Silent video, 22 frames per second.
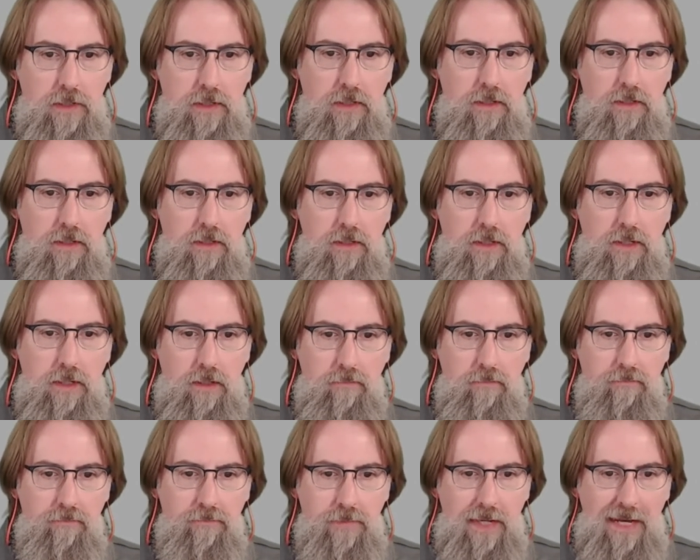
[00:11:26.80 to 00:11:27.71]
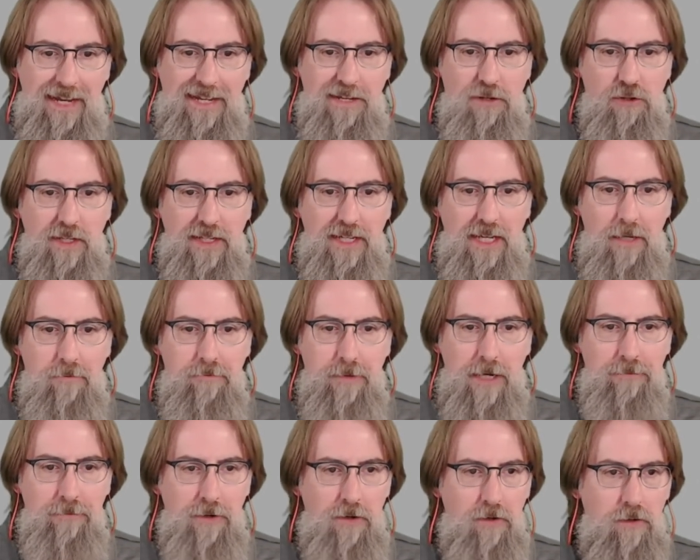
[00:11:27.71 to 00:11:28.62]
I usually keep it
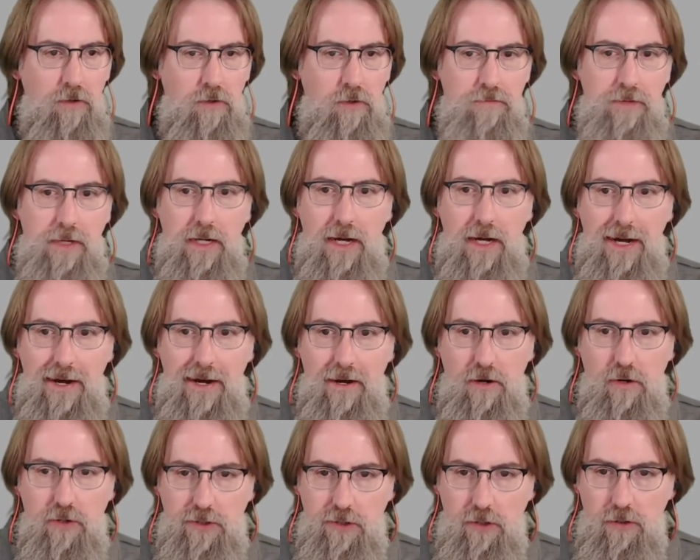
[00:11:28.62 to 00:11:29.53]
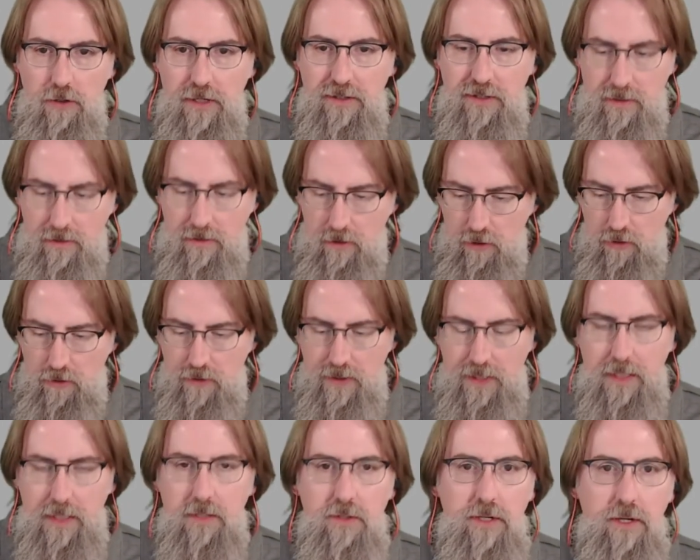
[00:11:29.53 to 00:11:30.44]
up here a little bit higher so that it's a little
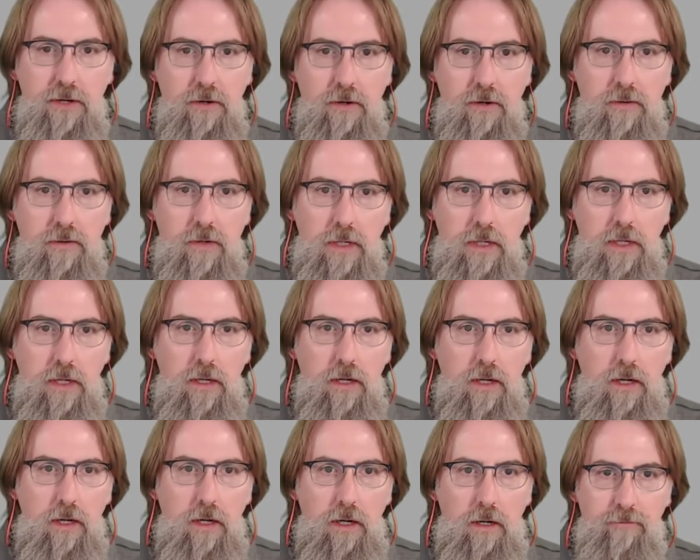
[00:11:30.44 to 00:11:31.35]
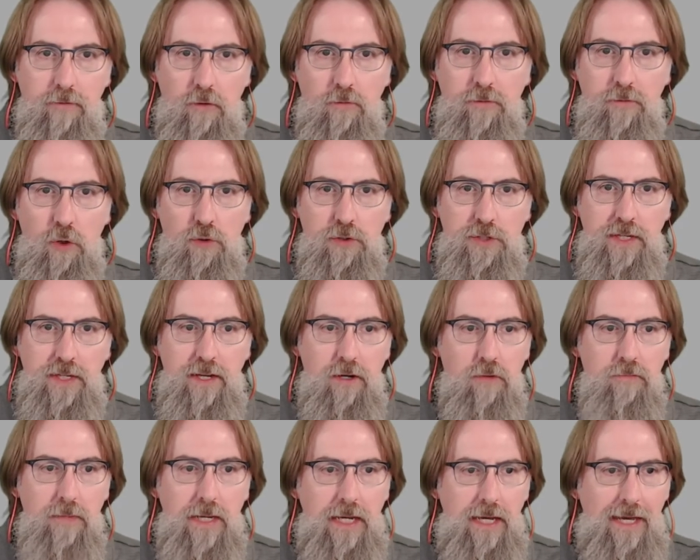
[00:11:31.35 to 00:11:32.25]
easier for folks to hear
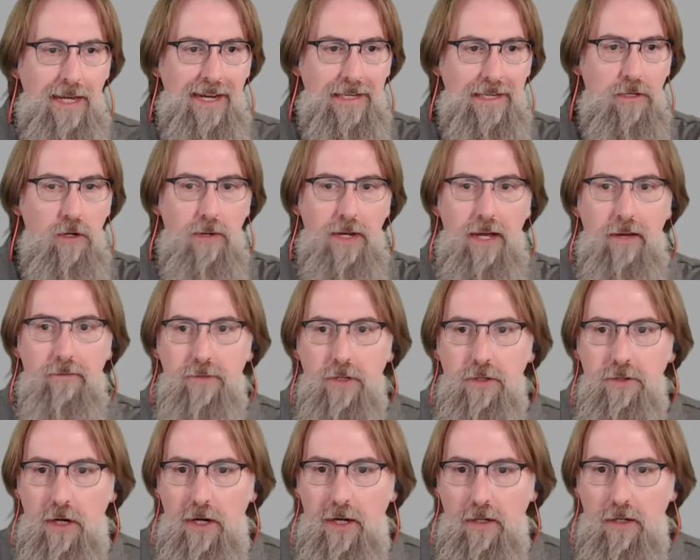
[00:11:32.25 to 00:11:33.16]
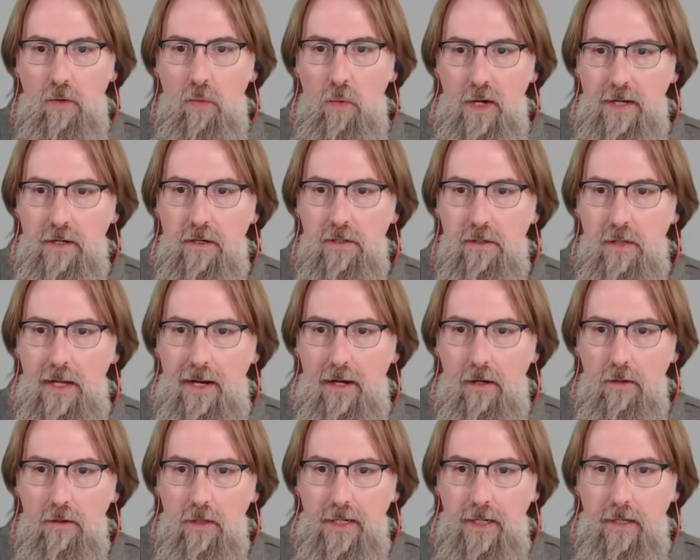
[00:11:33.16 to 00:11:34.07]
me, and I don't have to talk quite as
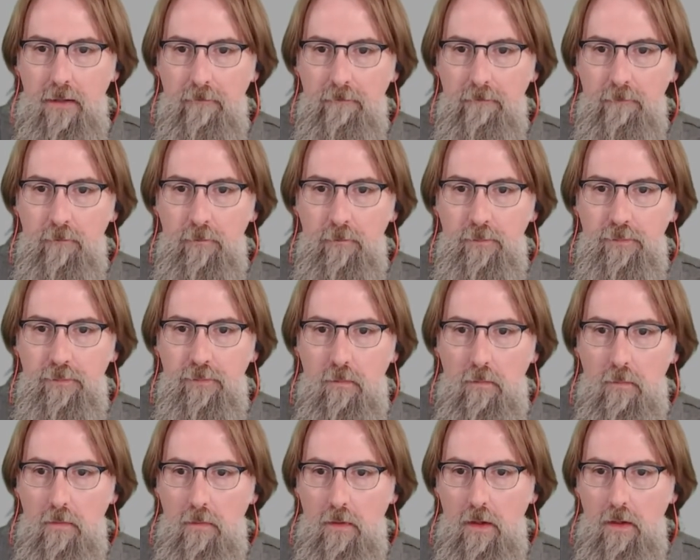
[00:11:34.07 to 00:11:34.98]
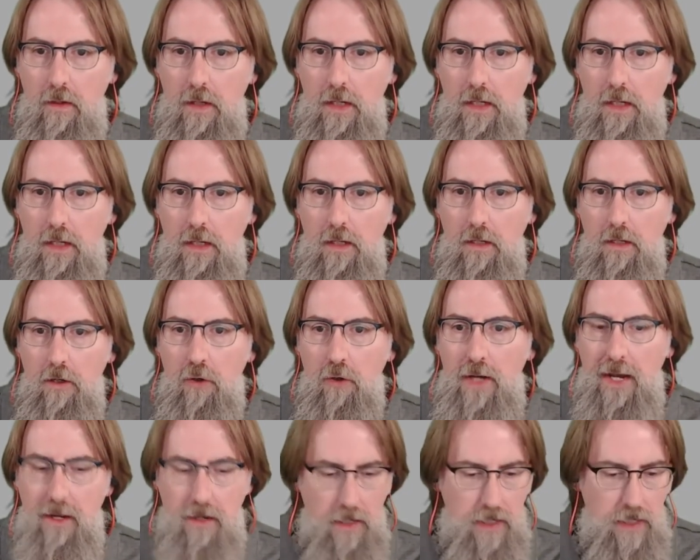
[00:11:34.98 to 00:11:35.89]
loudly.
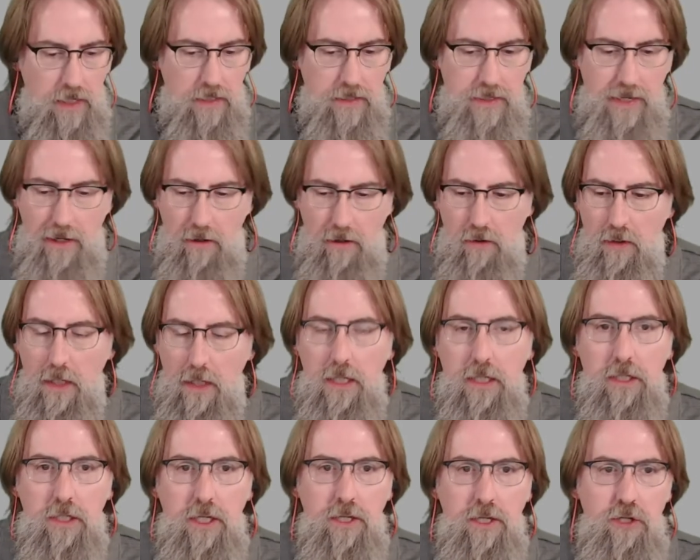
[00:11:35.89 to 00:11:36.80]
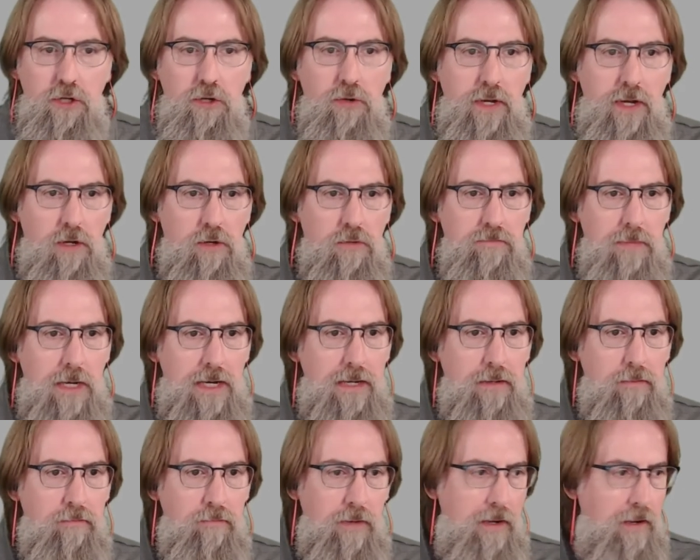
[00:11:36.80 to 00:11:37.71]
Okay, now, can you hear
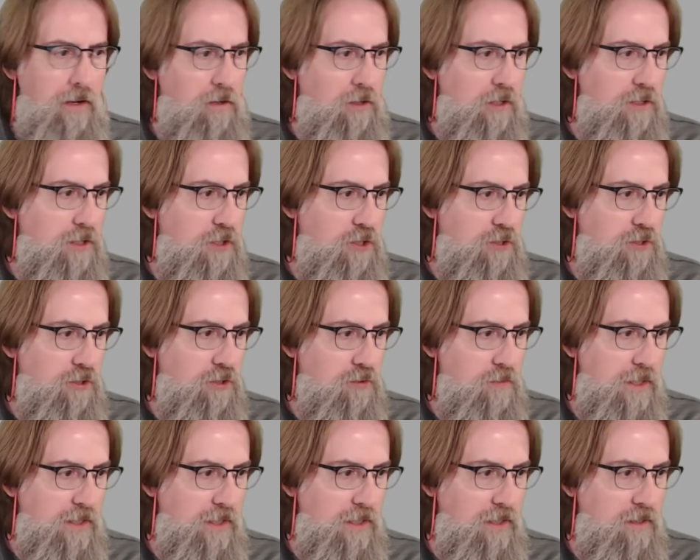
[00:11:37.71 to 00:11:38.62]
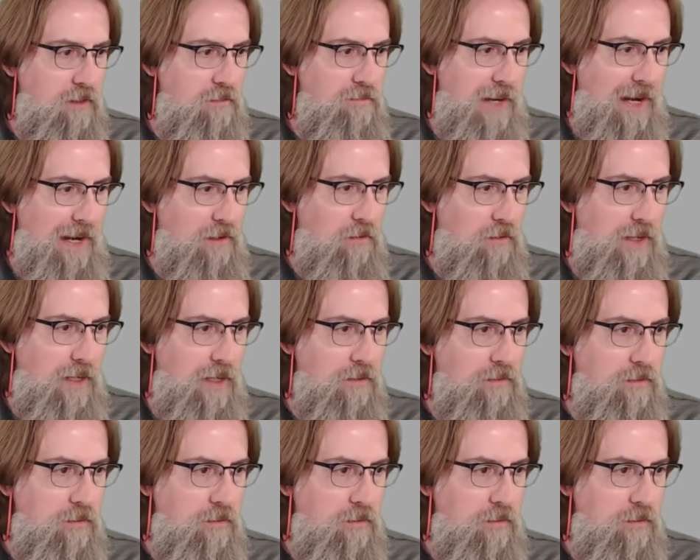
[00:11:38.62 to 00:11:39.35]
my air conditioner running in the background?